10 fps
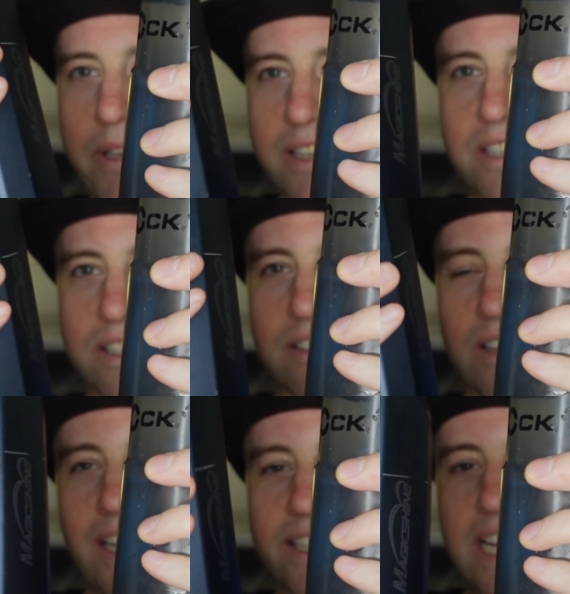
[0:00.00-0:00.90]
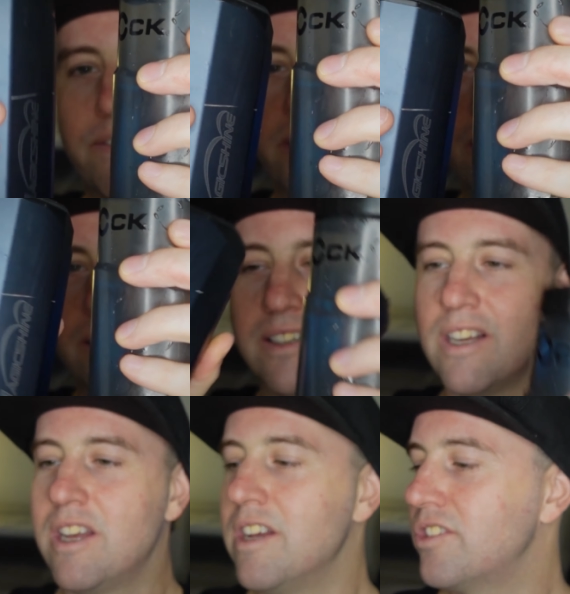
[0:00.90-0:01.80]
this is slightly heavier.
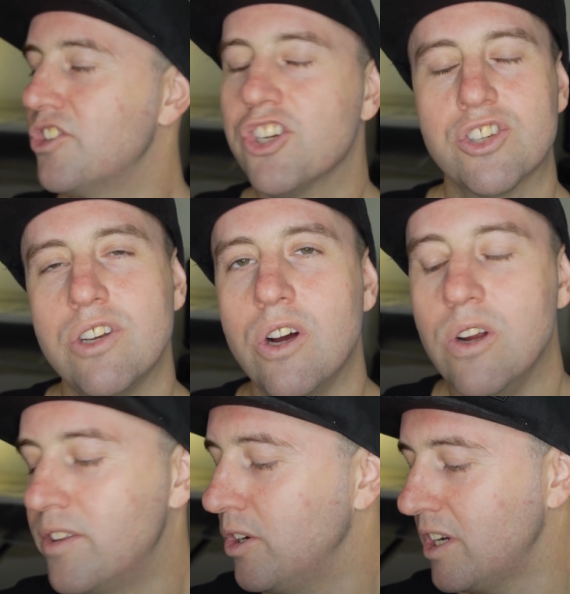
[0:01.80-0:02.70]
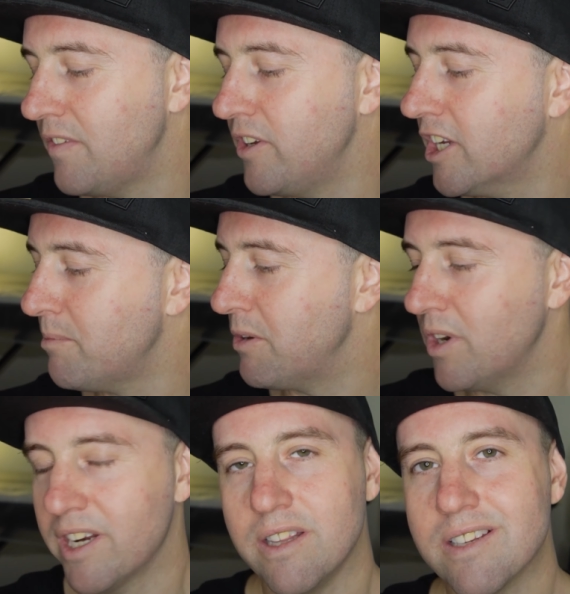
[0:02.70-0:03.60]
So just know that if you're going to be
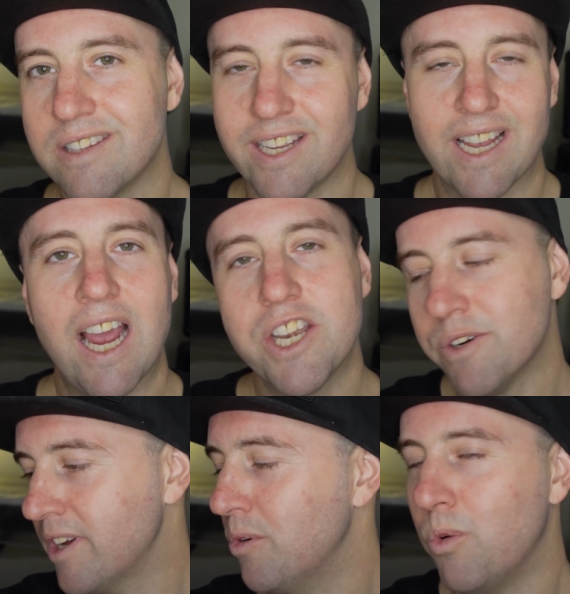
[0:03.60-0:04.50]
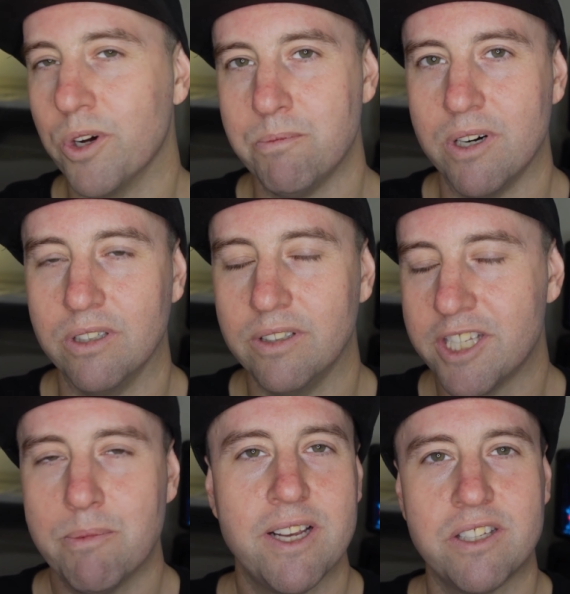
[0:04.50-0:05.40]
running this thing and you're on a water bottle,
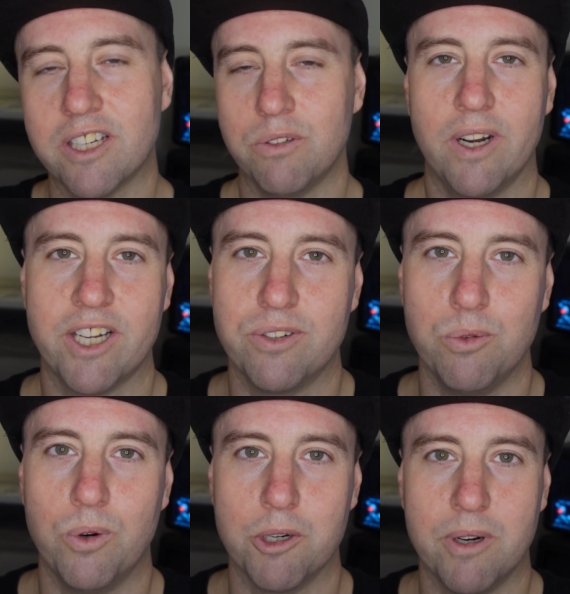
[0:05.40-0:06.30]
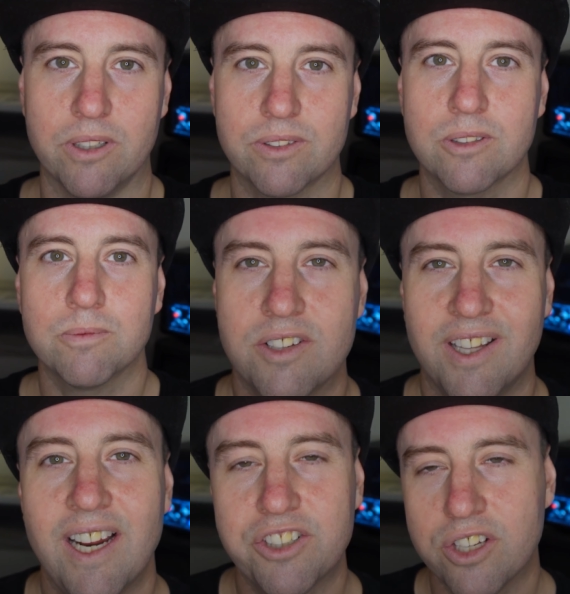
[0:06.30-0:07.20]
you're basically running 2 water bottles. So
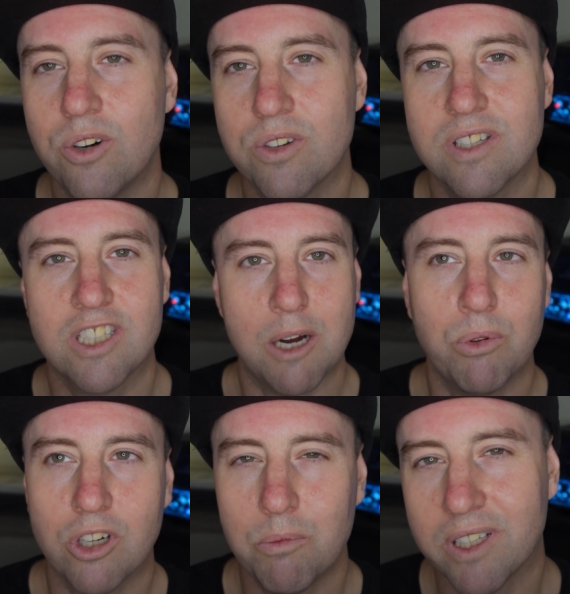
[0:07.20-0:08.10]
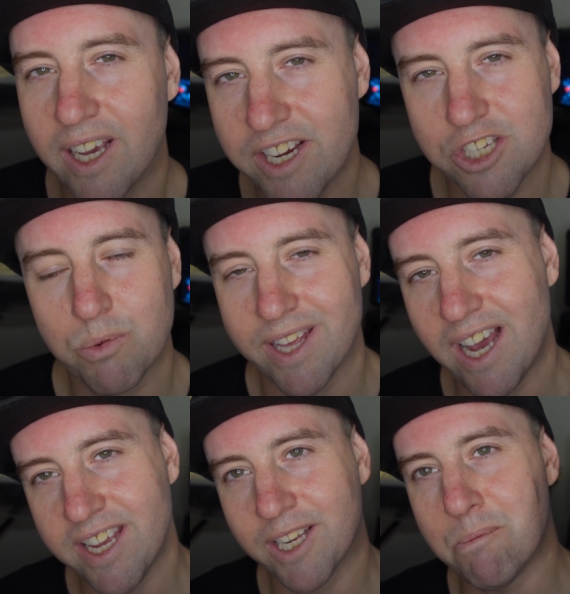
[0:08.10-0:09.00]
that actually causes a couple complications with
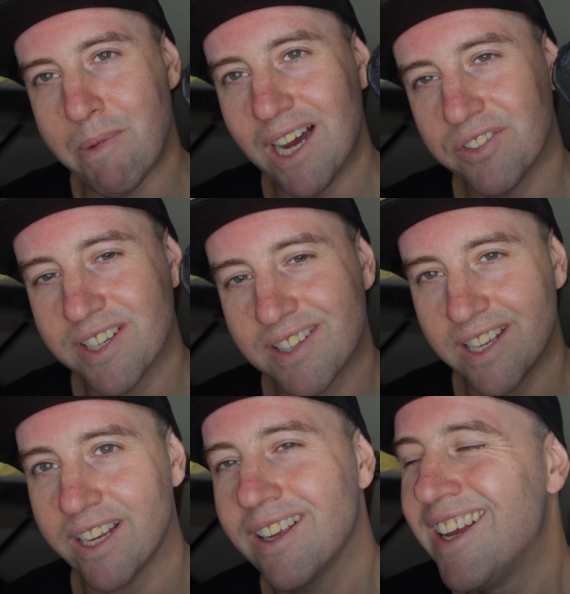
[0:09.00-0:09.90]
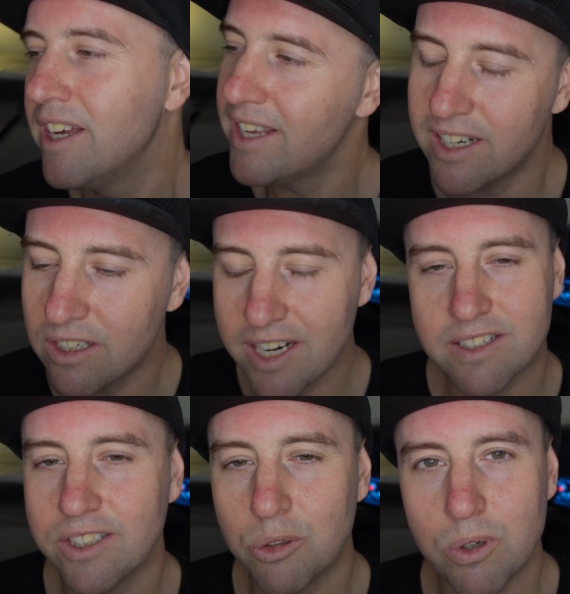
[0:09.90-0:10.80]
how you're going to mount this thing. In an
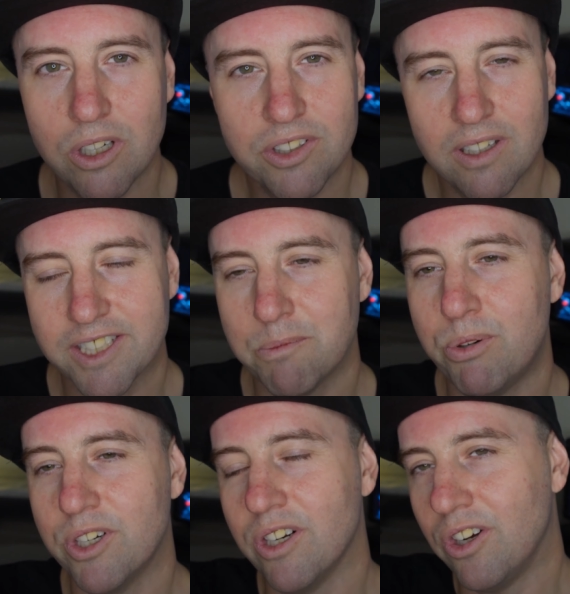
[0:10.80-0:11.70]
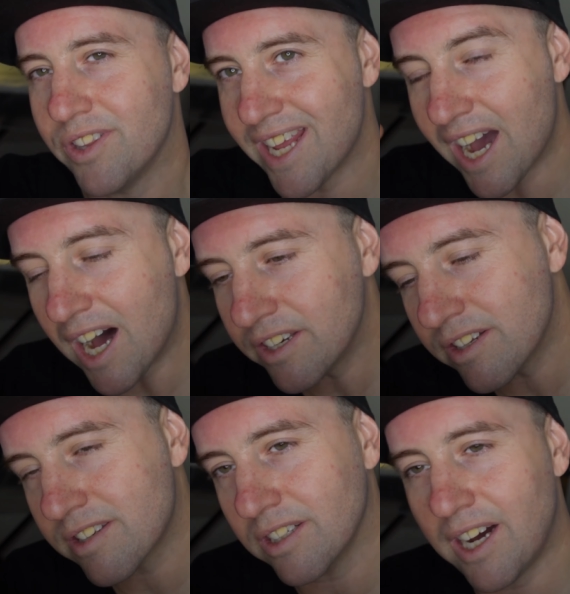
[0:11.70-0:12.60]
ideal world, I like to put it on the
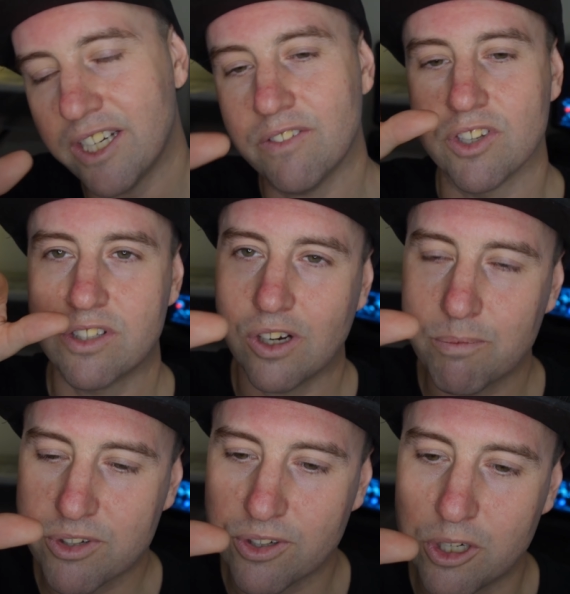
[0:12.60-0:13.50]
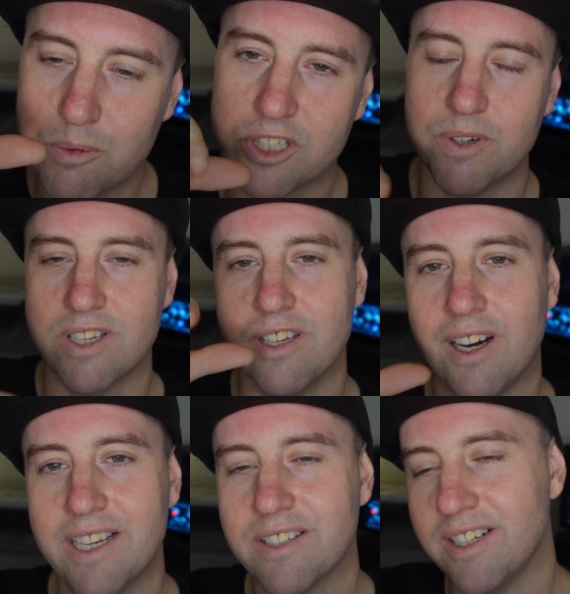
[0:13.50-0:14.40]
underside of the top tube so it's
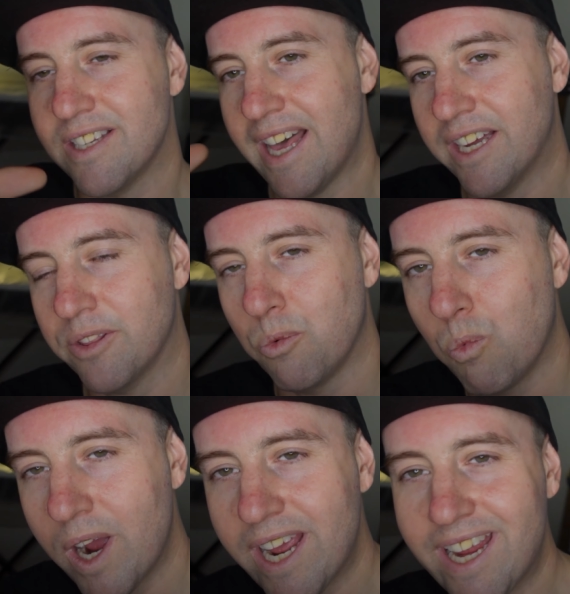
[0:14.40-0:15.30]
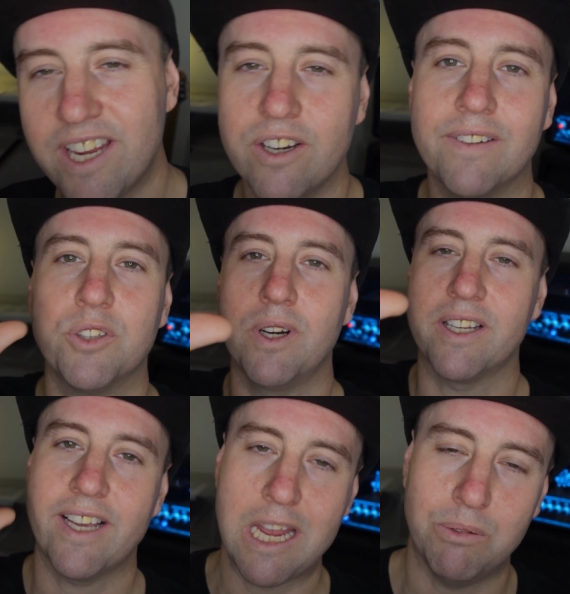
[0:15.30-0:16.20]
nice and it's out of the way. You don't have to run a
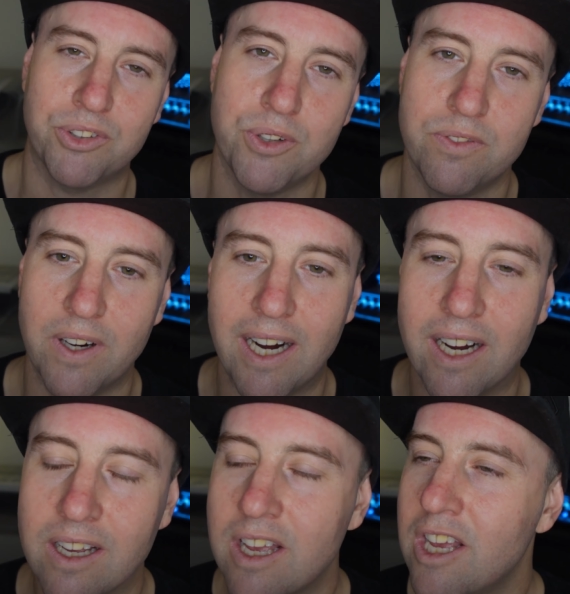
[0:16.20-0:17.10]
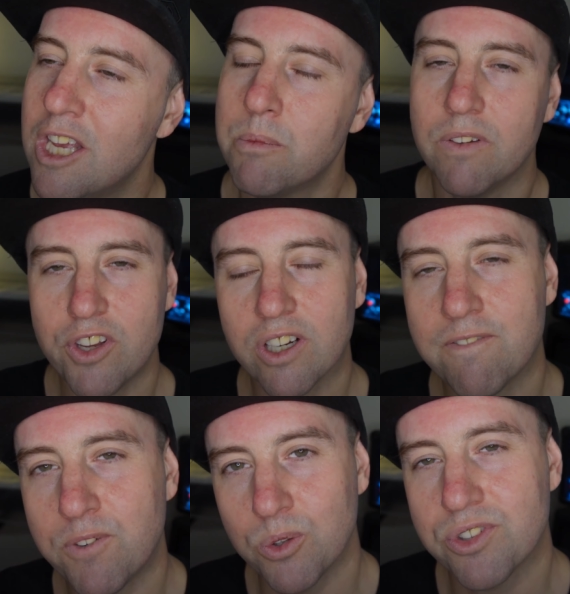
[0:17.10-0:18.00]
cable too far. But if you've got
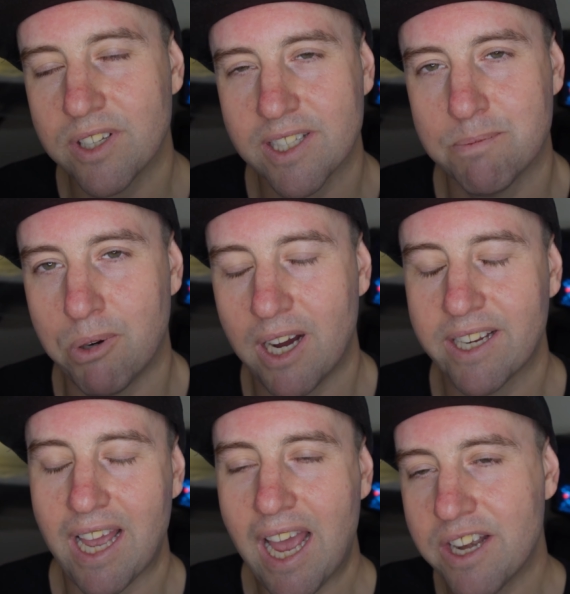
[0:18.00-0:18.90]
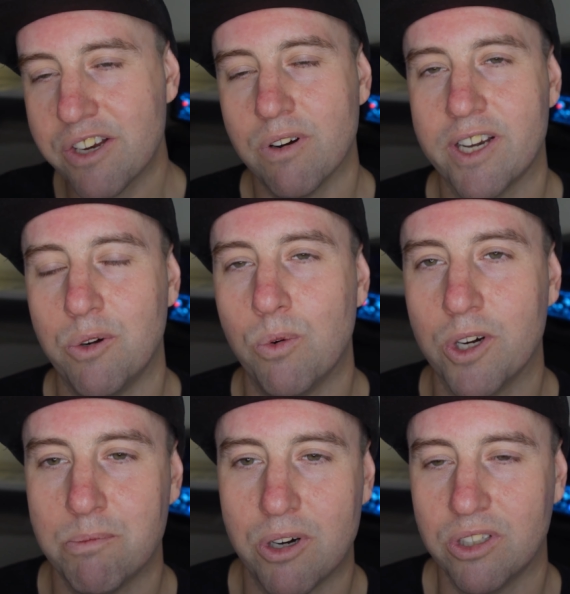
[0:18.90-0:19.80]
a full sus bike and you're running a
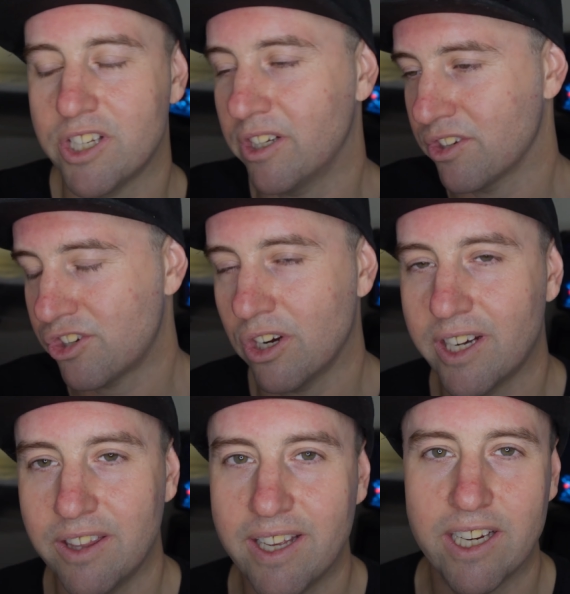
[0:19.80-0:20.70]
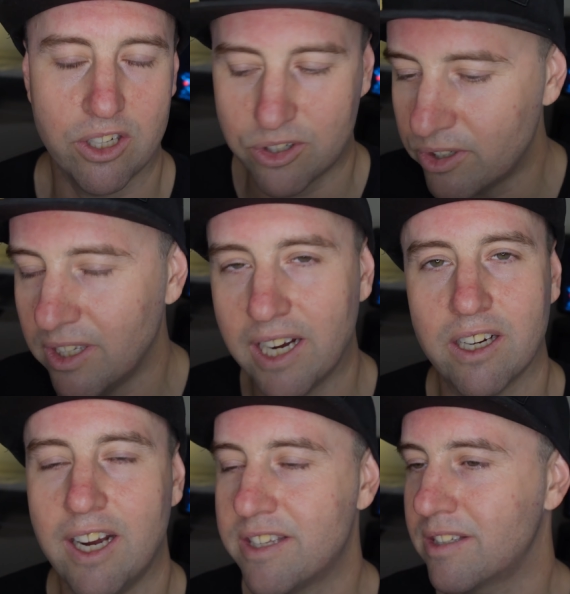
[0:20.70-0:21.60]
water bottle, you've got the shock in there, good luck.
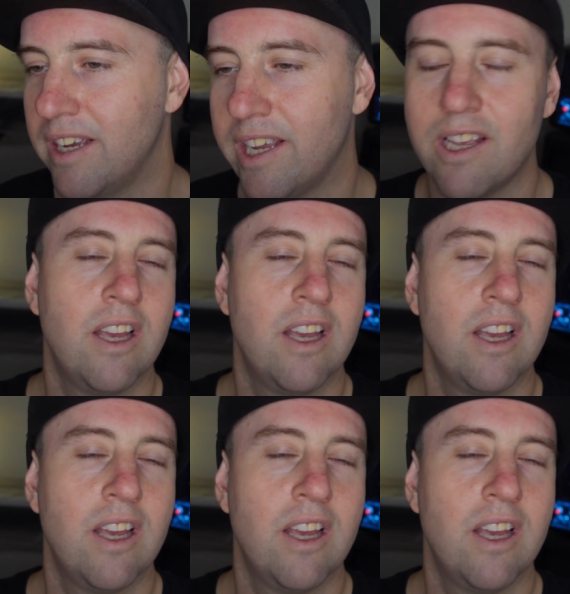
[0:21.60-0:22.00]
I'd say